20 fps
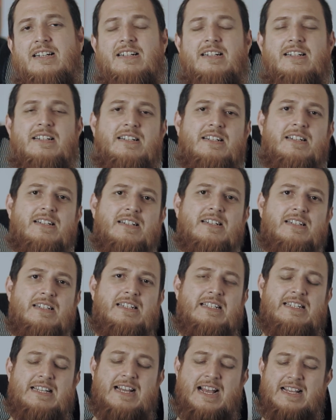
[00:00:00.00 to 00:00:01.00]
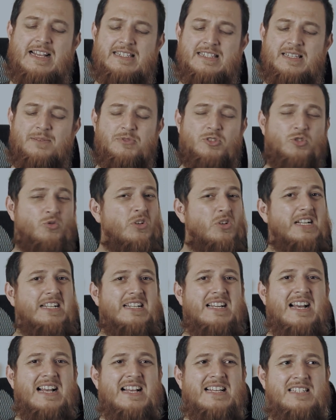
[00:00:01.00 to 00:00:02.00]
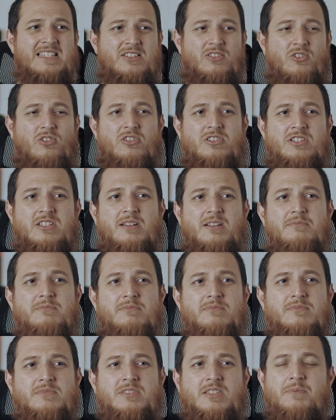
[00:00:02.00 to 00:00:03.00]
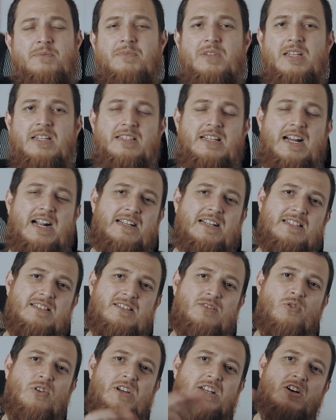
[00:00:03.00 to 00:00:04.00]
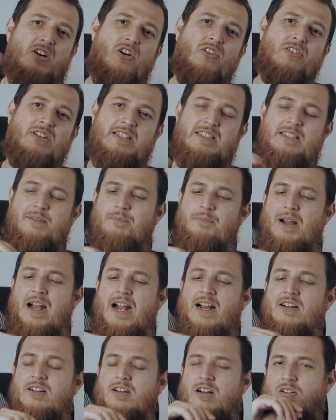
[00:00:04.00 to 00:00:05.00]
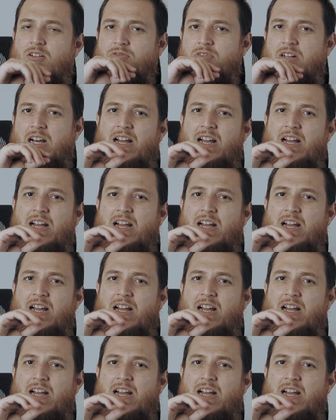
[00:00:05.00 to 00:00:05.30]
It has some sweetness or something that is going on in the background.